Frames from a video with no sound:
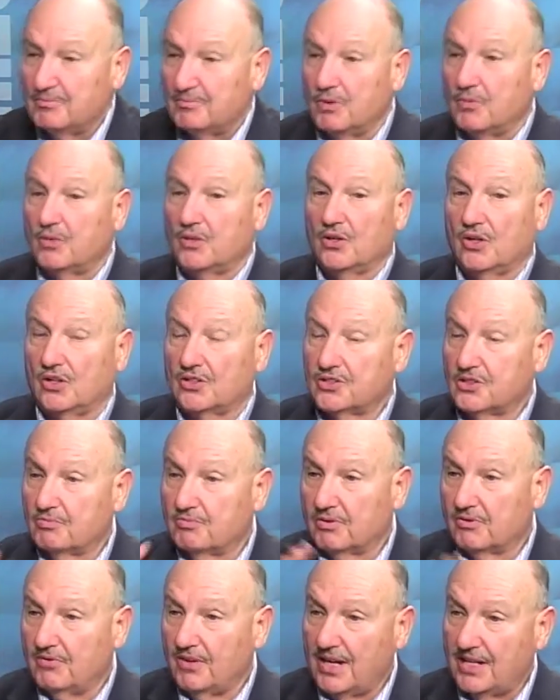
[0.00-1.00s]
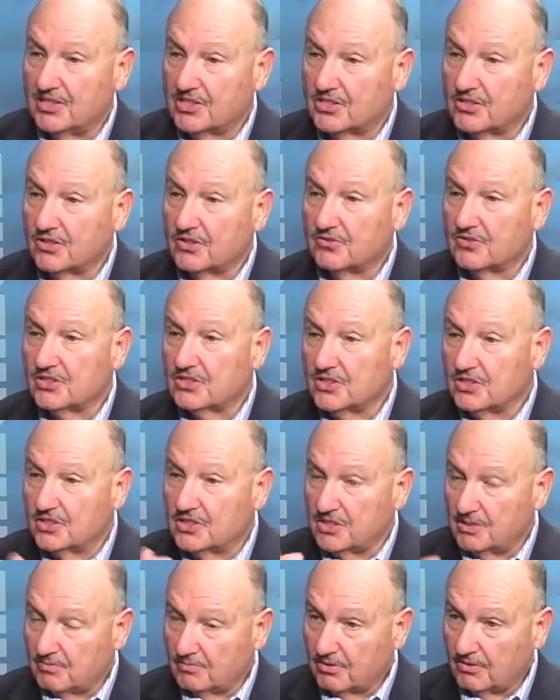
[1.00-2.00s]
But we also provide
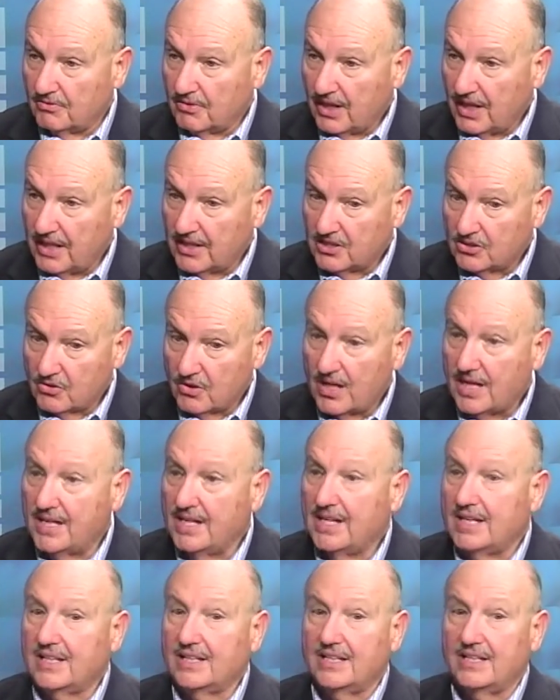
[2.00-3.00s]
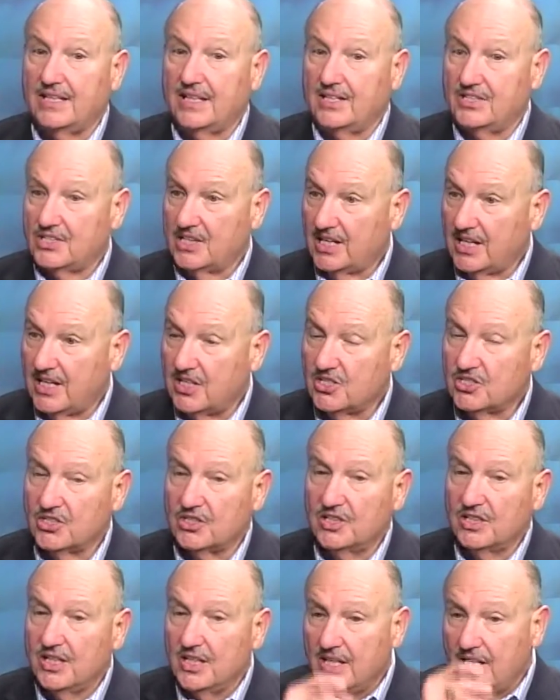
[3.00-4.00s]
services and provide training and
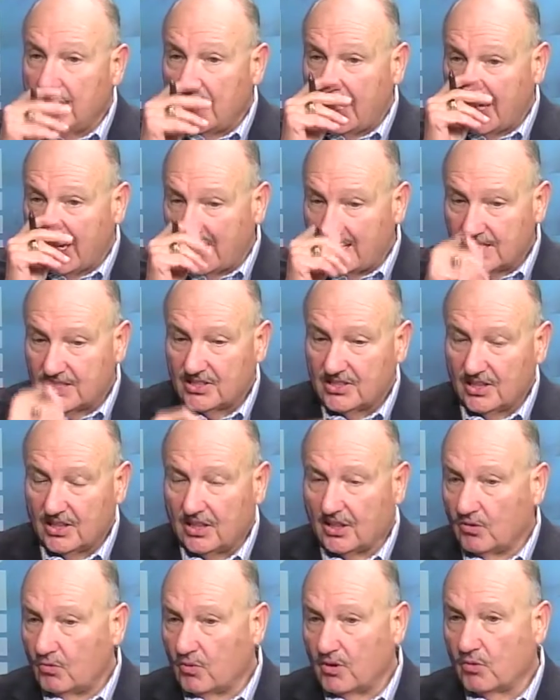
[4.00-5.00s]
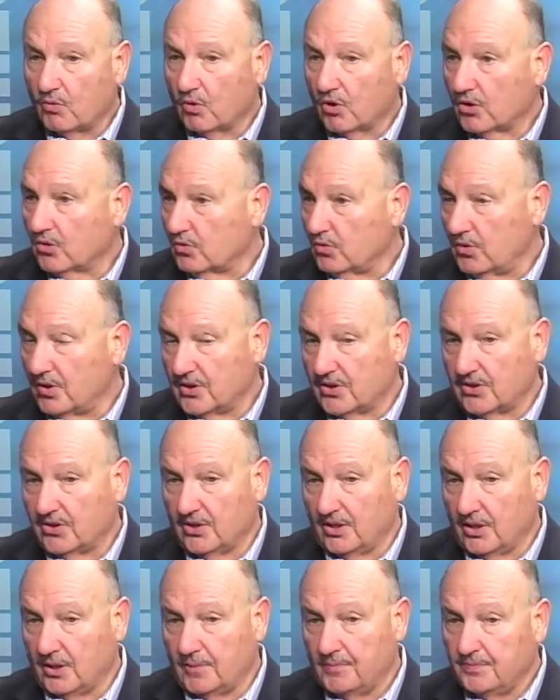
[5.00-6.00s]
education, and we work with
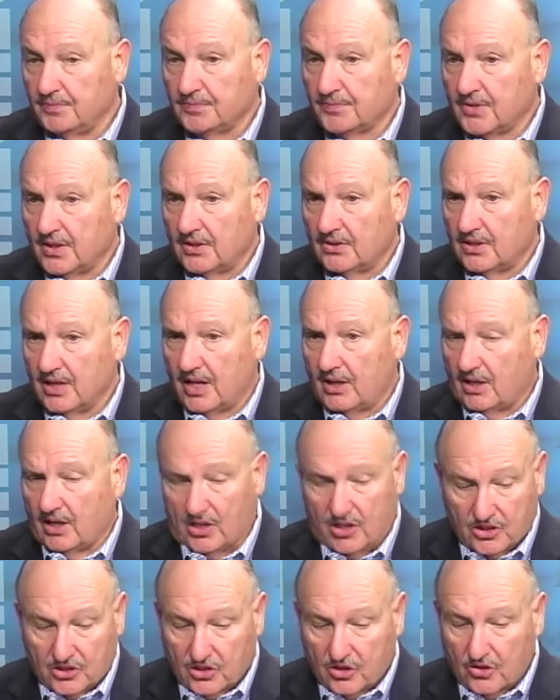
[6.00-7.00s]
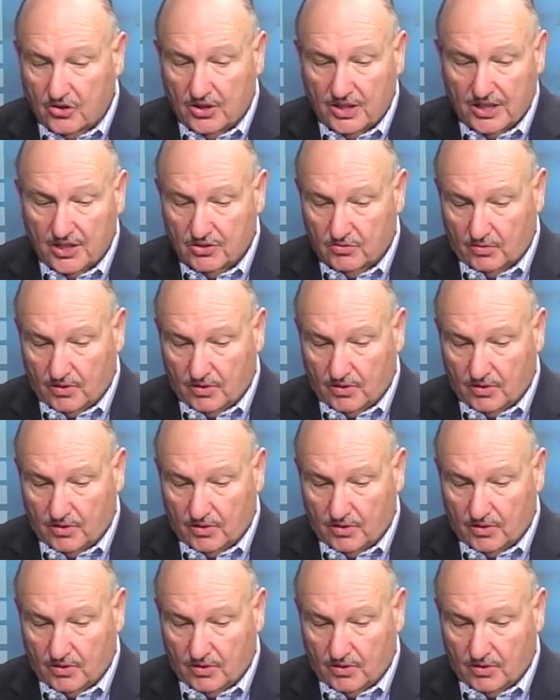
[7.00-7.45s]
attorneys.